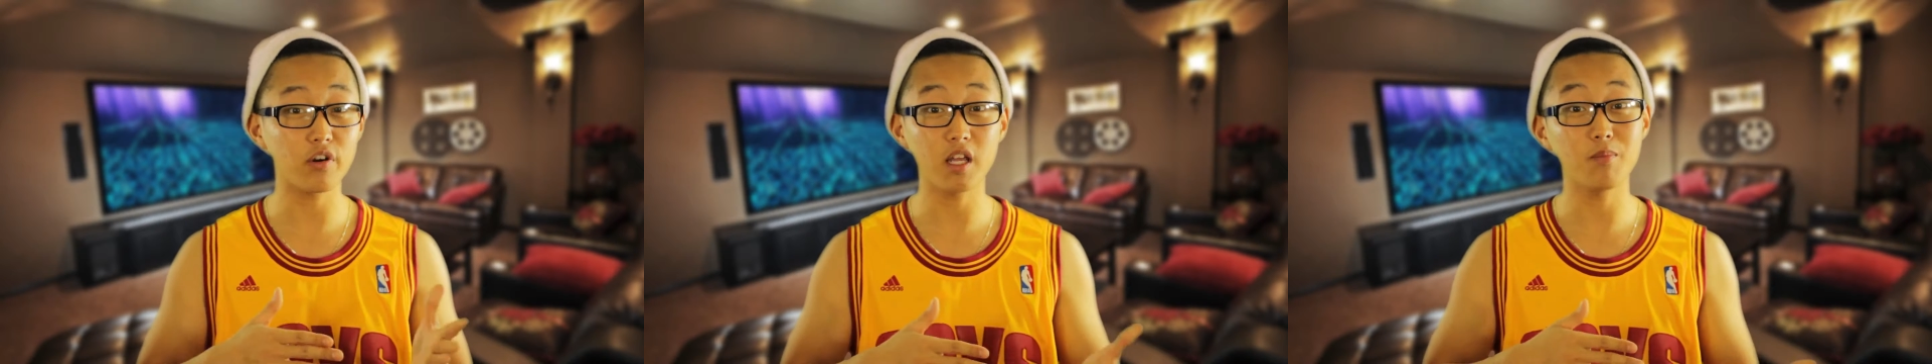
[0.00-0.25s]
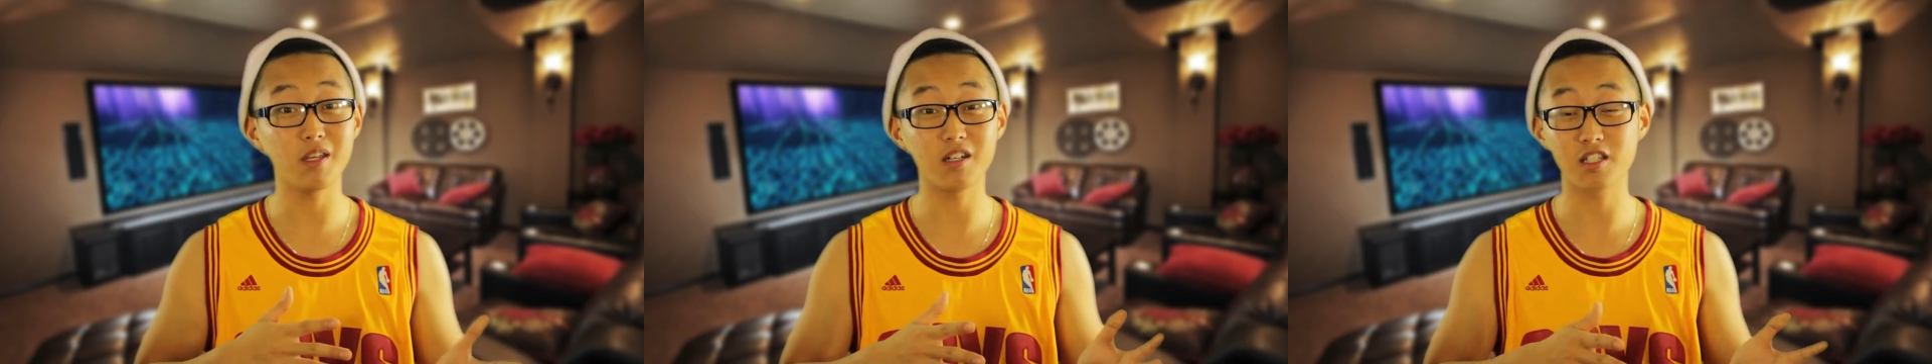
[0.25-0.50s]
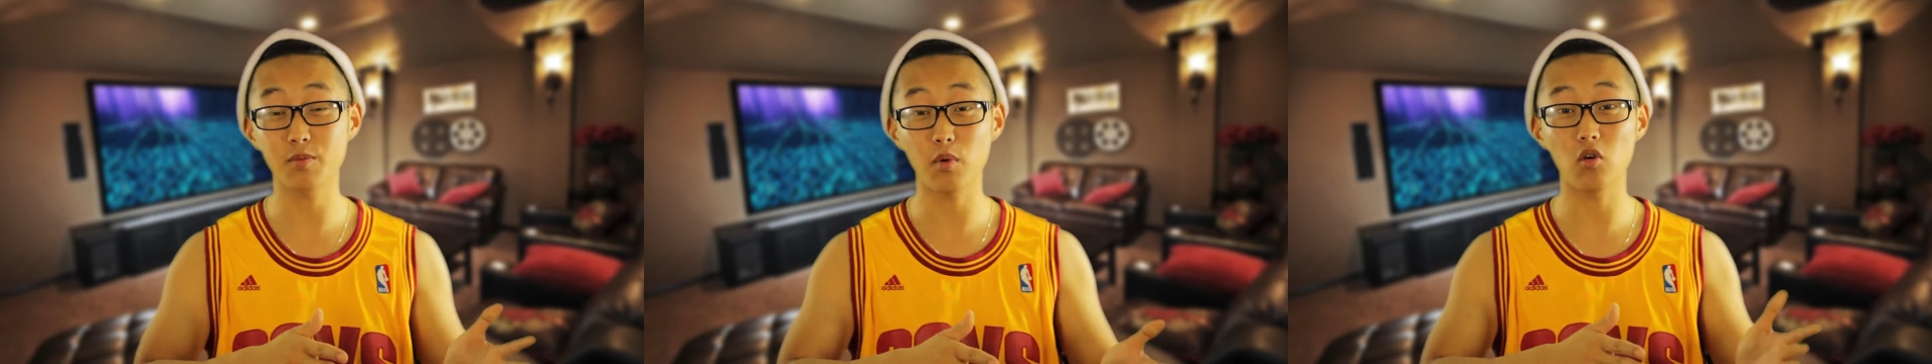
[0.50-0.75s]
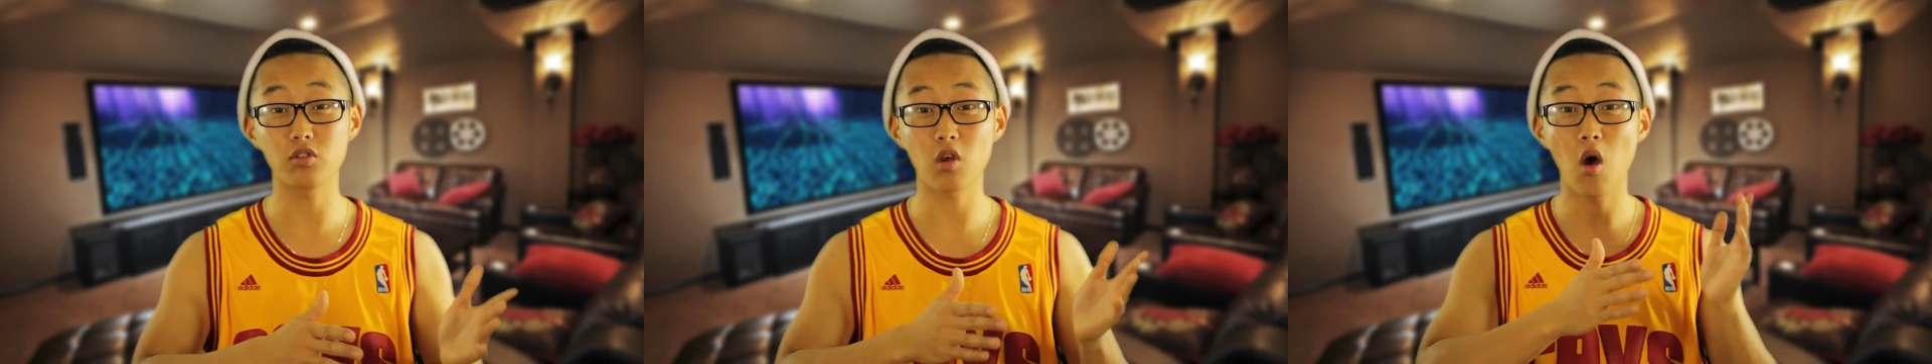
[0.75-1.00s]
frame being
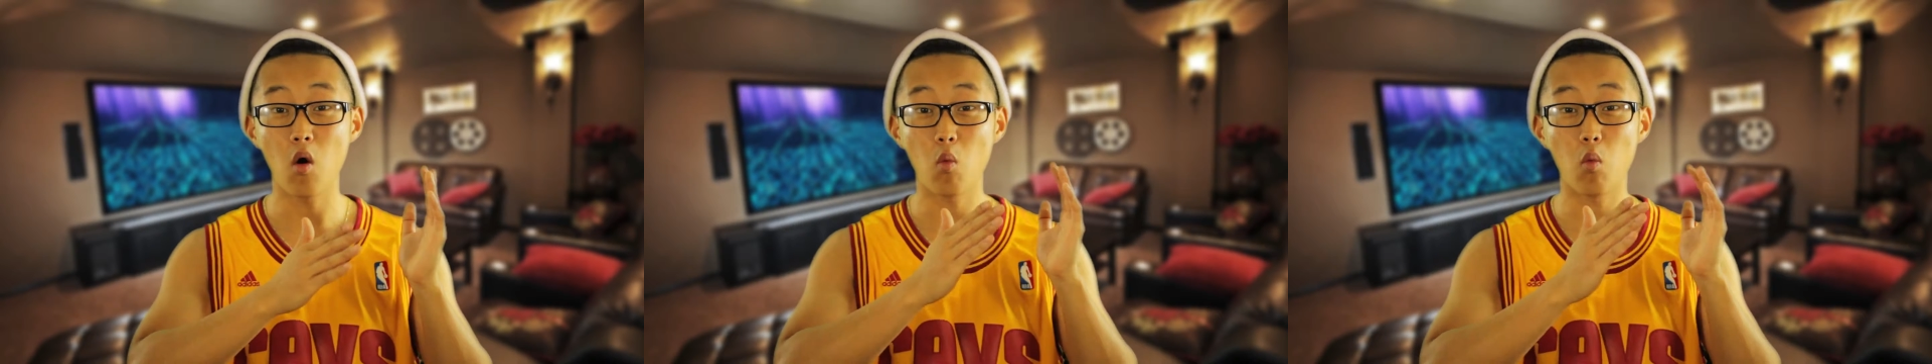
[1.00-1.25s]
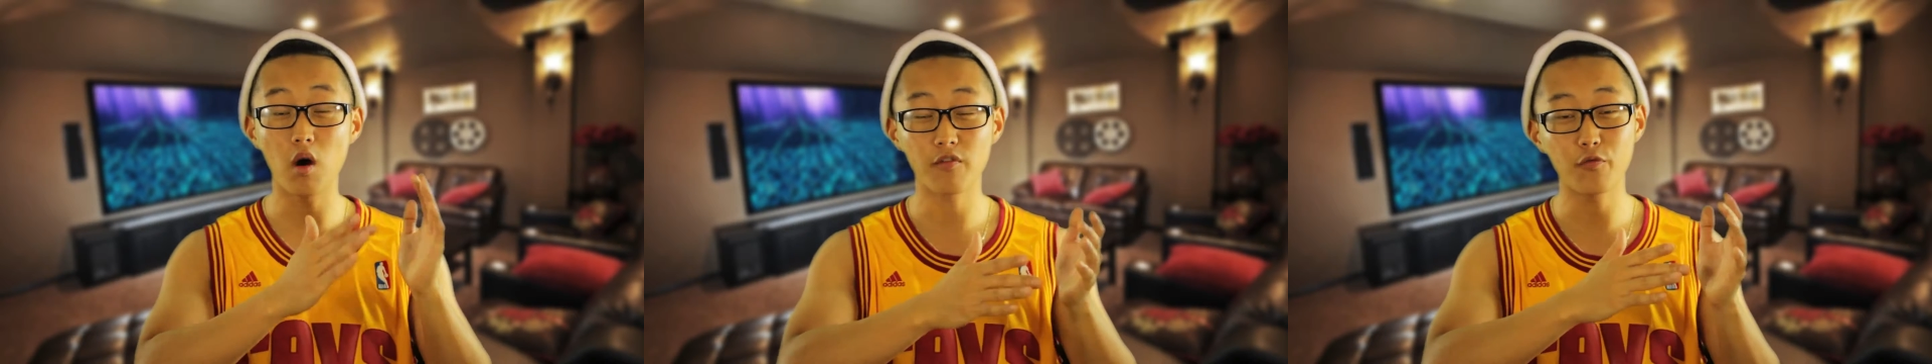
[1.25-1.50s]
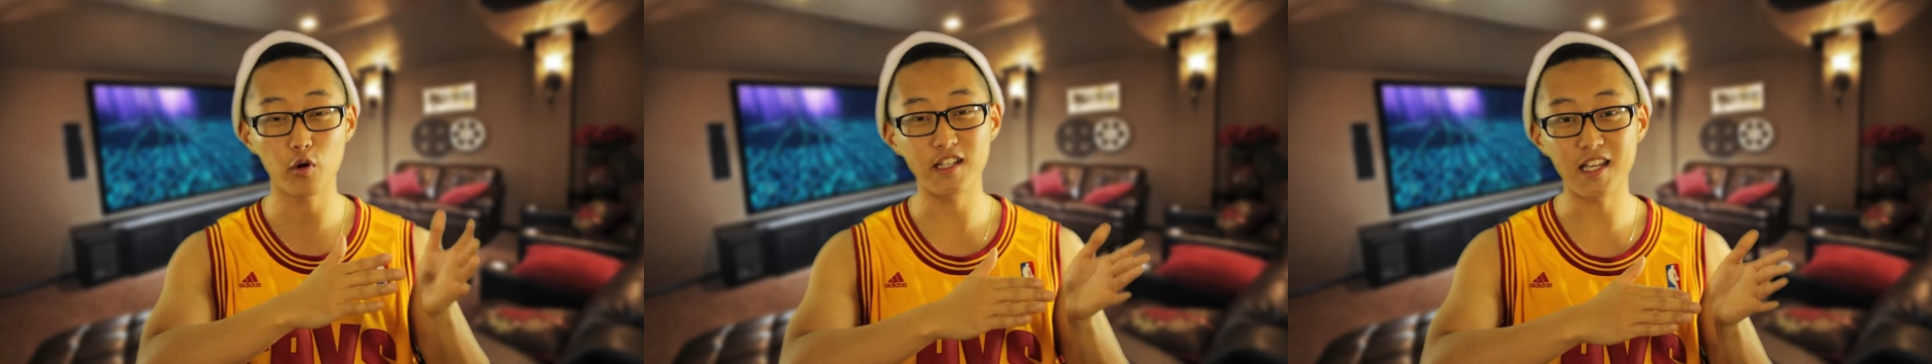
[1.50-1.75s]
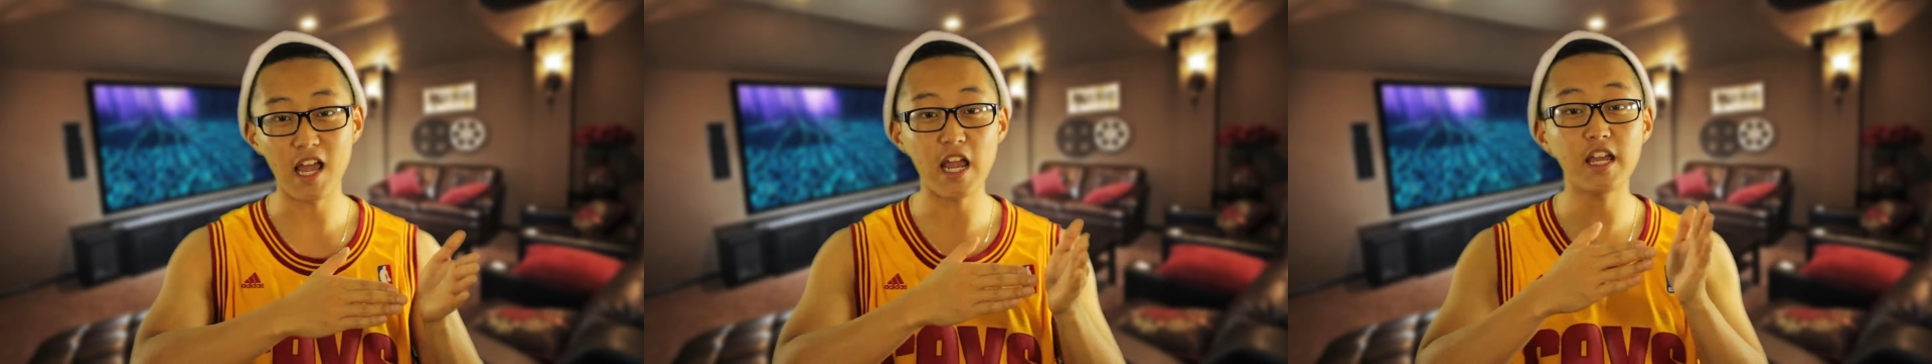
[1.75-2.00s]
exposed
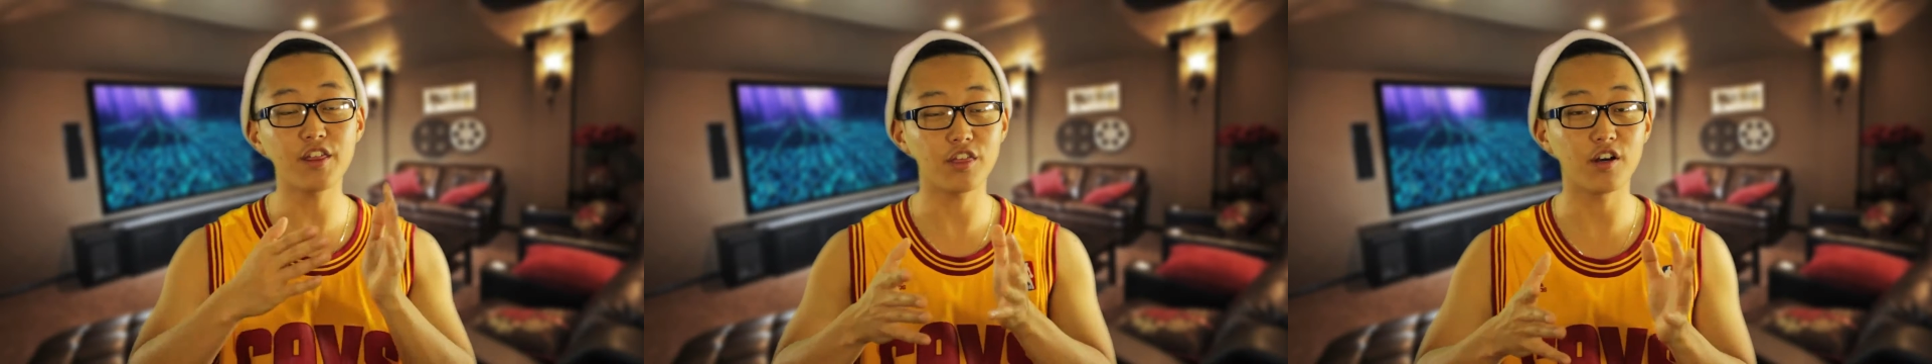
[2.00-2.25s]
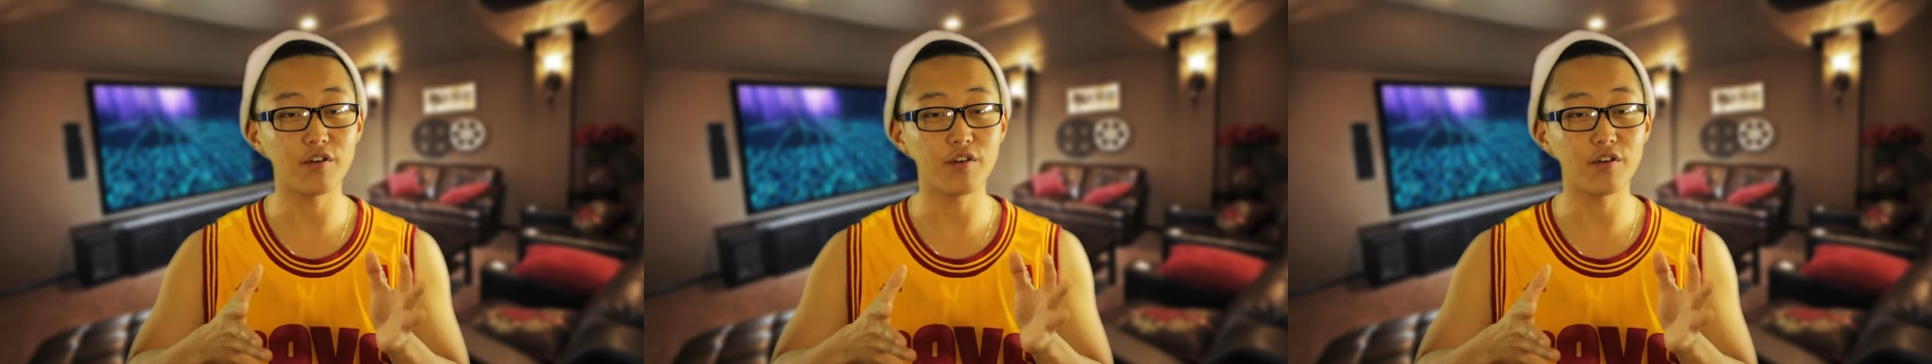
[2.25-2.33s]
1/48th